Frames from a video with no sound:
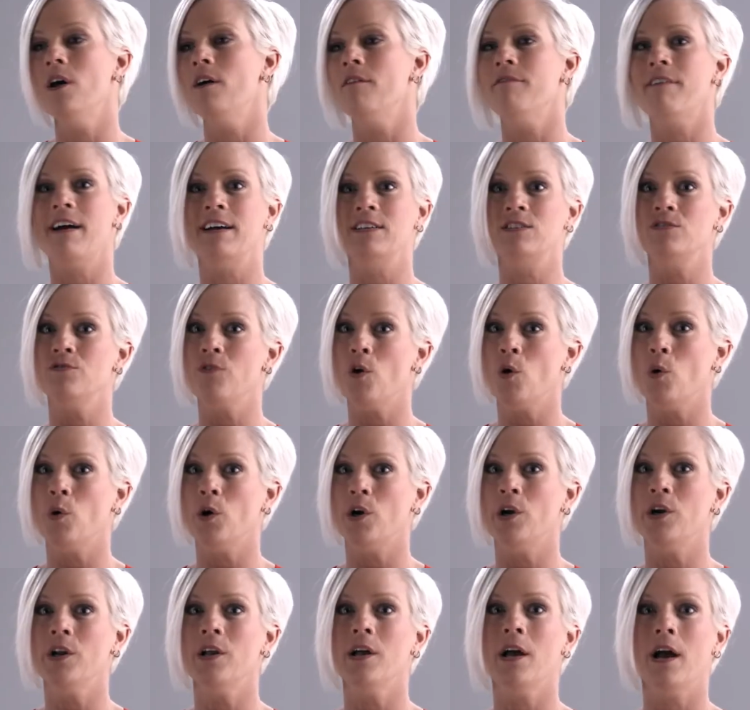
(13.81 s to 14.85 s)
Fast
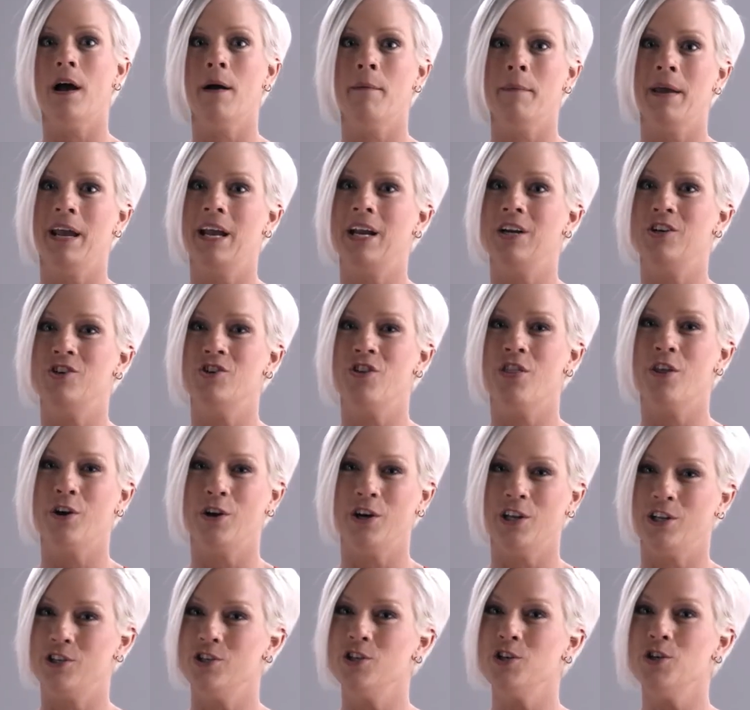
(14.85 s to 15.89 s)
forward, I'm age
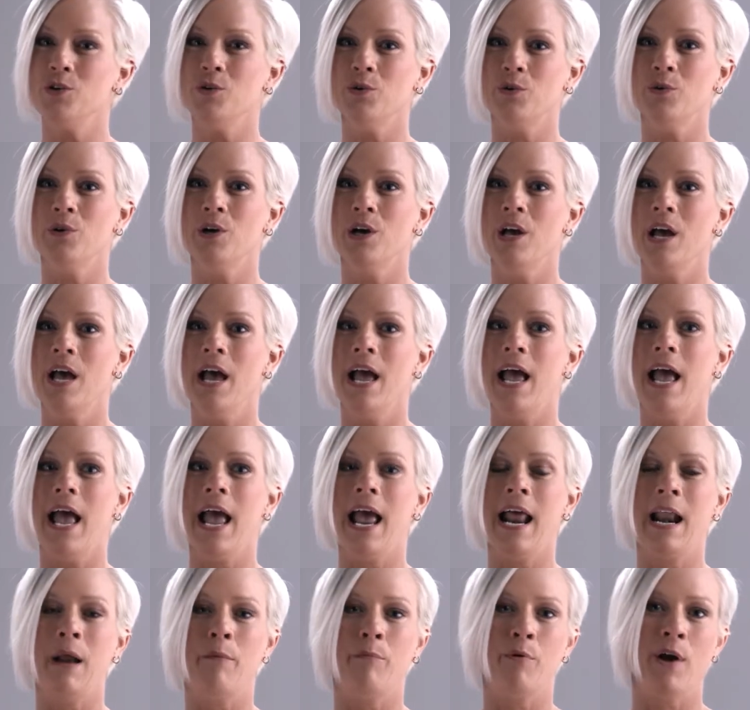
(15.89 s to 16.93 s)
32
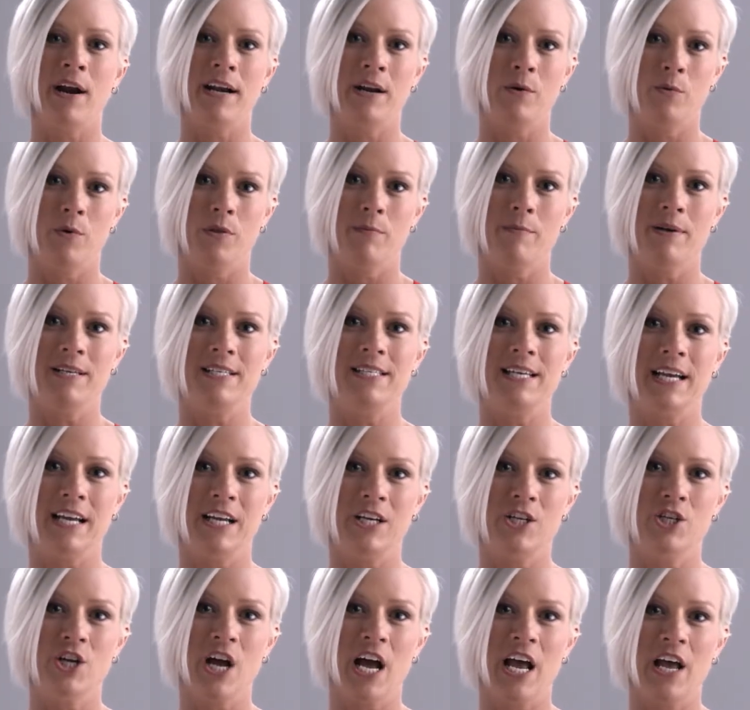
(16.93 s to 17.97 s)
and I'm pregnant with my
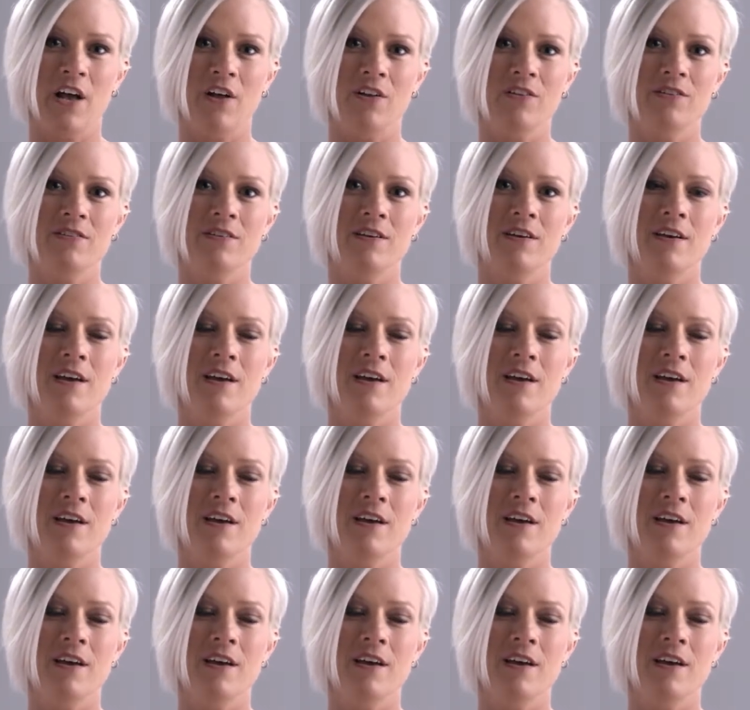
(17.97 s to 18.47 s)
second child.